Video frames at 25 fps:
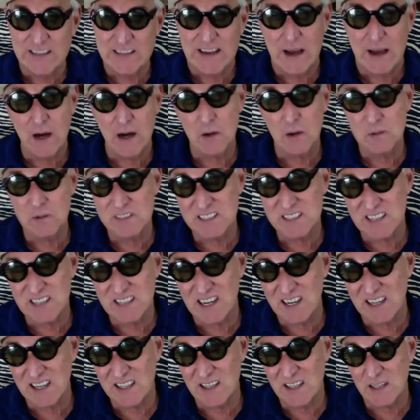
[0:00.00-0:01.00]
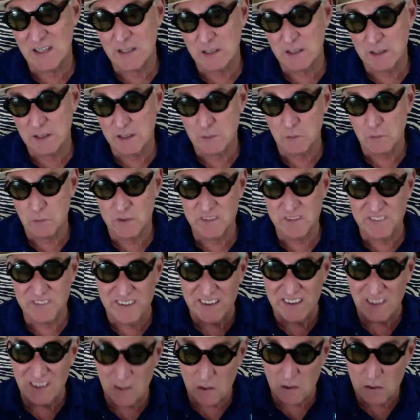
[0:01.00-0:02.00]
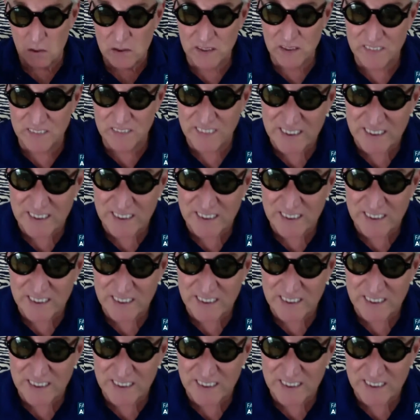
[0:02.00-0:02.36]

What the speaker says: can now reveal